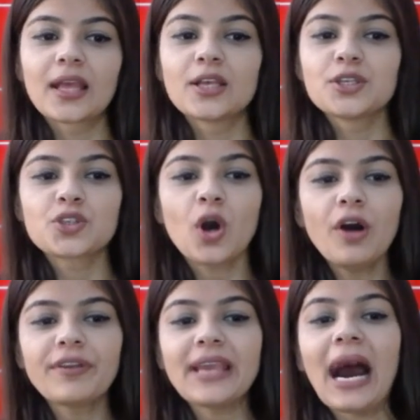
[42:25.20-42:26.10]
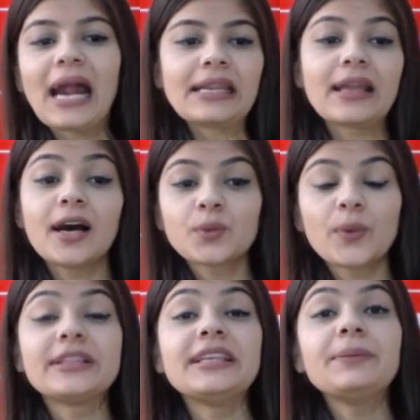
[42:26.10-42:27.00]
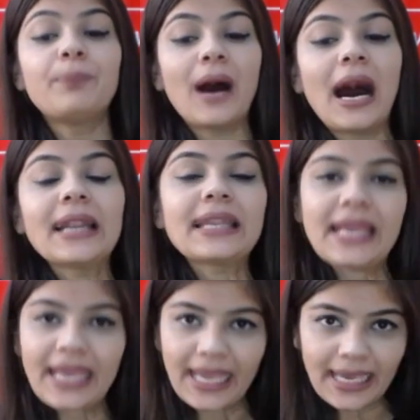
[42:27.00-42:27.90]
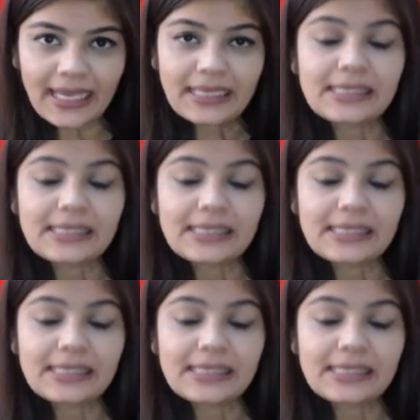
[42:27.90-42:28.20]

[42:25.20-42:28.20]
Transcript: So we are done with the part A.